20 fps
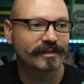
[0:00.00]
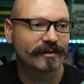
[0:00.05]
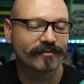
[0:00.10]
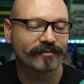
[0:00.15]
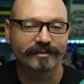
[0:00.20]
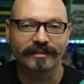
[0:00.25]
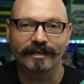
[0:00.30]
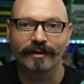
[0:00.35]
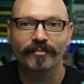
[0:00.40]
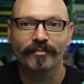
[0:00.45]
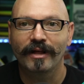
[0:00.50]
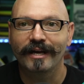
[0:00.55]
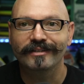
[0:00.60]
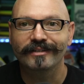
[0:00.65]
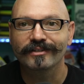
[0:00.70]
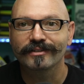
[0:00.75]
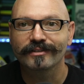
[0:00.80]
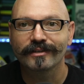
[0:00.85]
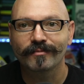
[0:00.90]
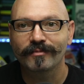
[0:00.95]
for example, I
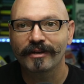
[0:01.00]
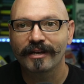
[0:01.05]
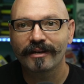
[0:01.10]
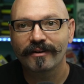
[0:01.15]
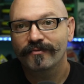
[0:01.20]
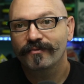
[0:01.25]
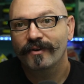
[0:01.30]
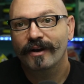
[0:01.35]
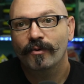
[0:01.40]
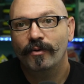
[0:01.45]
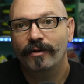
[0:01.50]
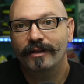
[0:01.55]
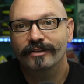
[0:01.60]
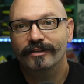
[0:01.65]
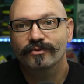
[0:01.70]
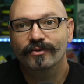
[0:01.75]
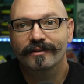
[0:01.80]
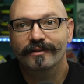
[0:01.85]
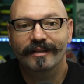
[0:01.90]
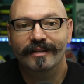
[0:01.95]
just updated a firewall
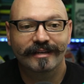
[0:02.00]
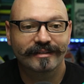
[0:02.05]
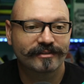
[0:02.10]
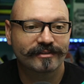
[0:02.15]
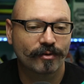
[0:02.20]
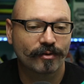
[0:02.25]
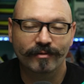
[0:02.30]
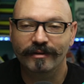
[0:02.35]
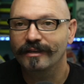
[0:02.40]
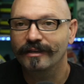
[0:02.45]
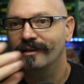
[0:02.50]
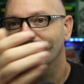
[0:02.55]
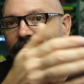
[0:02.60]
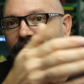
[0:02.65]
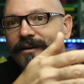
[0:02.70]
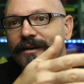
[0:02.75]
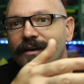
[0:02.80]
entry, then it's only going to